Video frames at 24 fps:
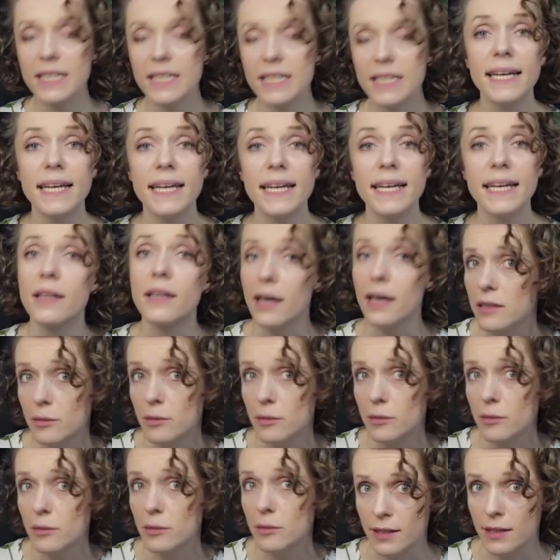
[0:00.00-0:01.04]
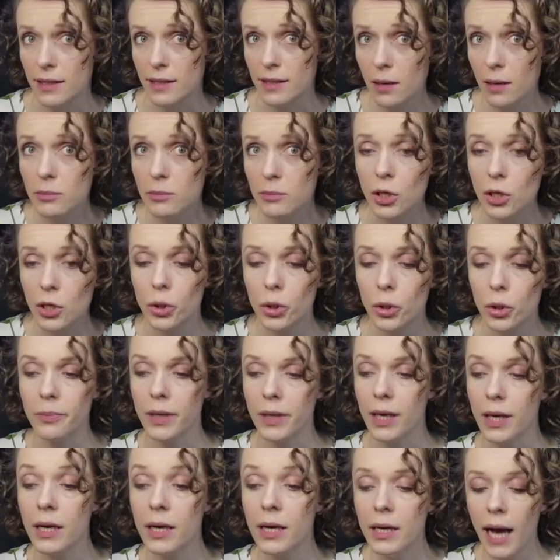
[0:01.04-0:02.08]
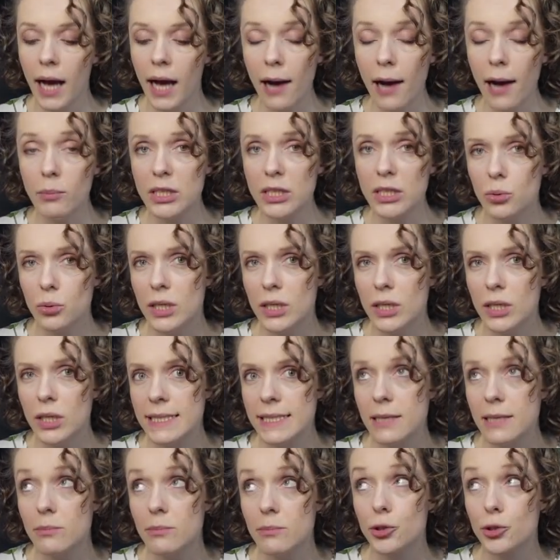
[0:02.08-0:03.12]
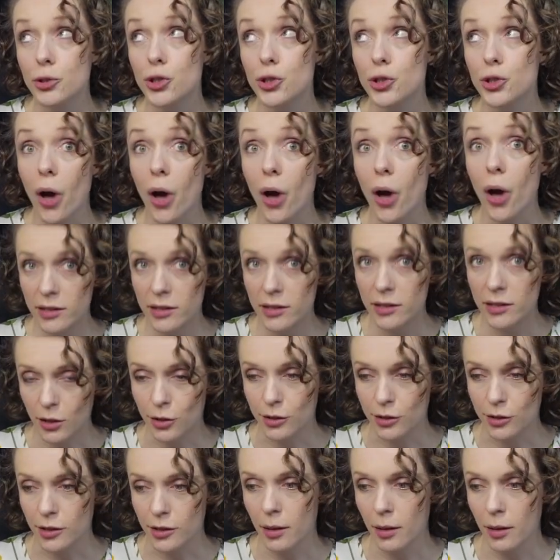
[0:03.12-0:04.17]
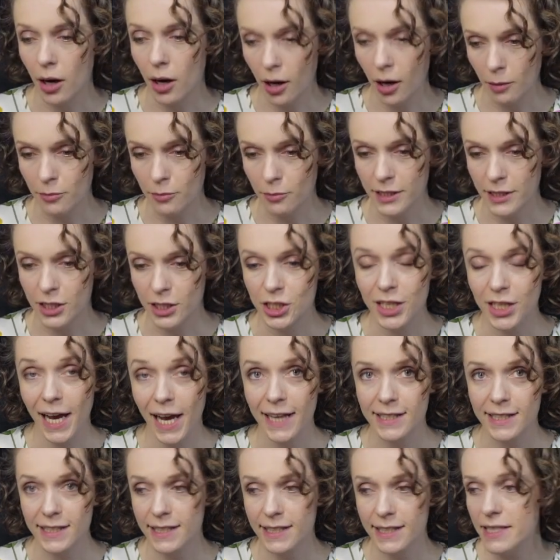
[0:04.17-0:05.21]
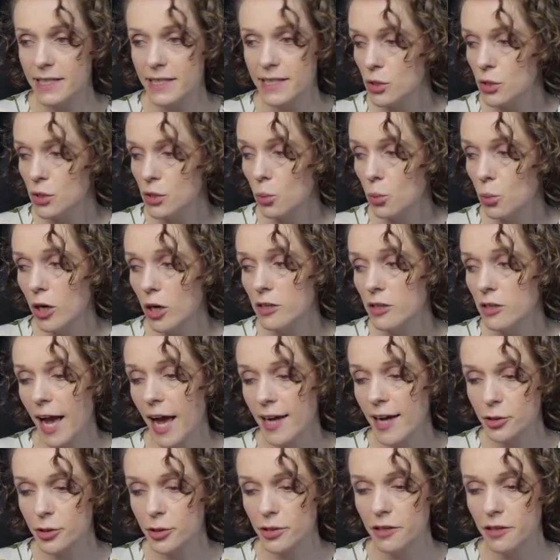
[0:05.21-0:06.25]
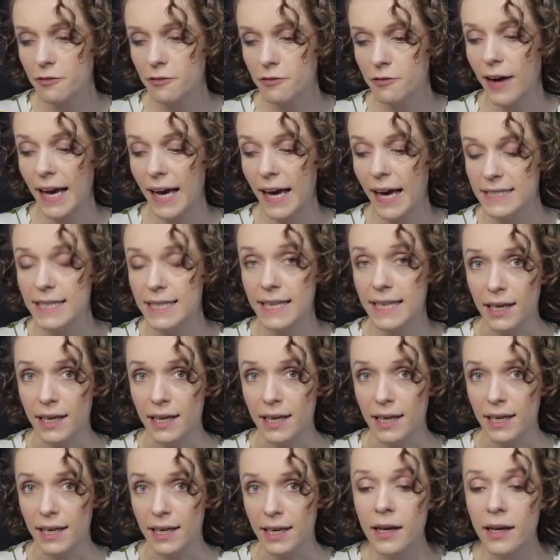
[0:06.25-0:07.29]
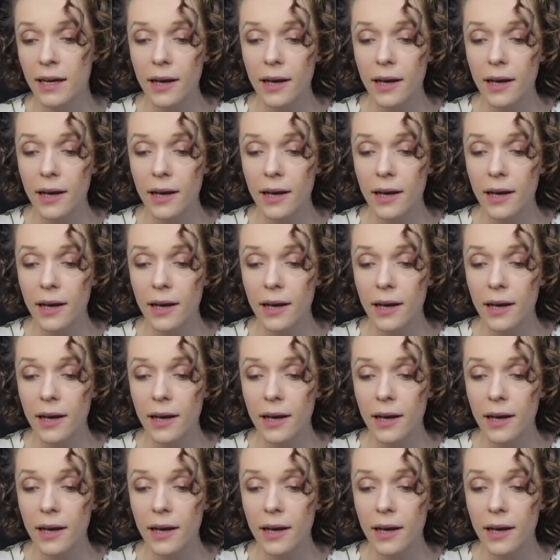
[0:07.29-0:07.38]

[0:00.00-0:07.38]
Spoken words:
Then another important number could be how much work the team thought they could accomplish. And this you won't actually find here,